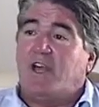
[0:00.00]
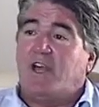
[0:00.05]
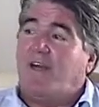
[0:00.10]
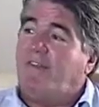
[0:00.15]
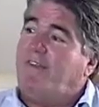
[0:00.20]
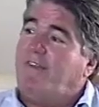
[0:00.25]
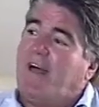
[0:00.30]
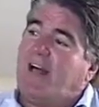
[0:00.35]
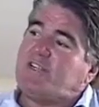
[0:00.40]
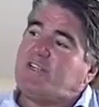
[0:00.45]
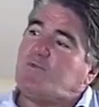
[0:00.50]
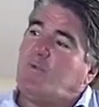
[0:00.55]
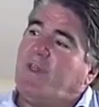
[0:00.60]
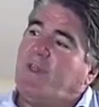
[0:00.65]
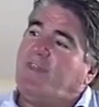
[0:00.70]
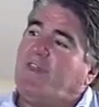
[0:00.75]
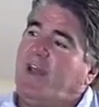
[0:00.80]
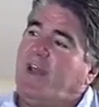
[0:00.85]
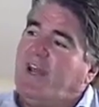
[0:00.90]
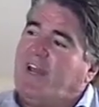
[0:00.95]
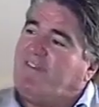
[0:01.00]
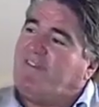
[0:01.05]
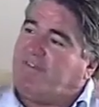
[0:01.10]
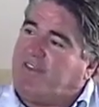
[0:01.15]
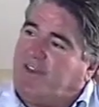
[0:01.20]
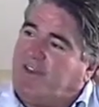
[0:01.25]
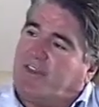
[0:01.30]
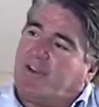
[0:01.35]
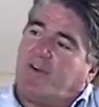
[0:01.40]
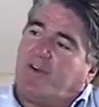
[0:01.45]
And that's when they
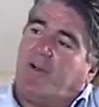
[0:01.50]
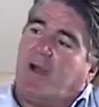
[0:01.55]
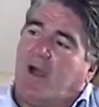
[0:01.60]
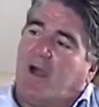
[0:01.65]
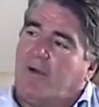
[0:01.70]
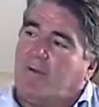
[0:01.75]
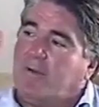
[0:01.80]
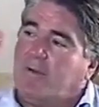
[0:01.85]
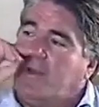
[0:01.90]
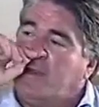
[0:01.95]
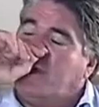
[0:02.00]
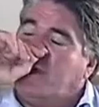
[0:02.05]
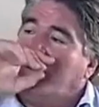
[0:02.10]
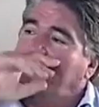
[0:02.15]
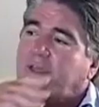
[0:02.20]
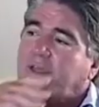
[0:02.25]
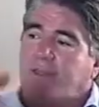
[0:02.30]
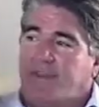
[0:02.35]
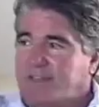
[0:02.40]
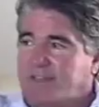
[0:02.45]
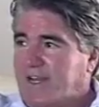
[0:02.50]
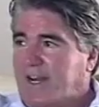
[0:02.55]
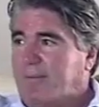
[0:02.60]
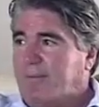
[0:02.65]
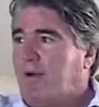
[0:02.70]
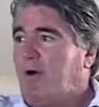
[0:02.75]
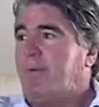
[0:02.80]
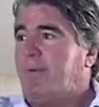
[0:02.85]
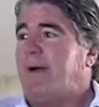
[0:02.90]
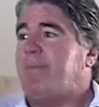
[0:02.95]
lifted the crowd. Then they said,
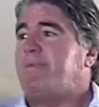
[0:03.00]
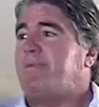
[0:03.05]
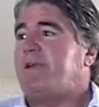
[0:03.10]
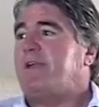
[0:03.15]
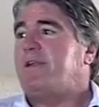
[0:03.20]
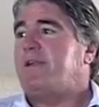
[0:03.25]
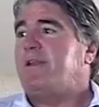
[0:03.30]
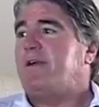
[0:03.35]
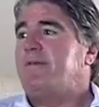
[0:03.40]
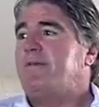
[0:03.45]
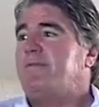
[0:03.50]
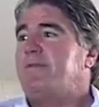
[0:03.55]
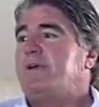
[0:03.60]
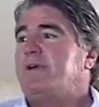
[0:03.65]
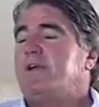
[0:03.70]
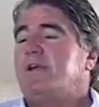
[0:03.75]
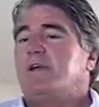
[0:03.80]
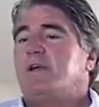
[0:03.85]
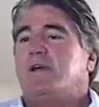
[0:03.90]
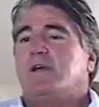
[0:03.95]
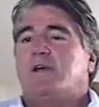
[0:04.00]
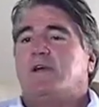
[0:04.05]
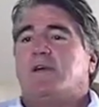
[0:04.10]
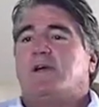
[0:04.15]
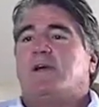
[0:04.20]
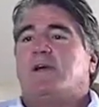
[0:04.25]
I'm happy, you know. Mm.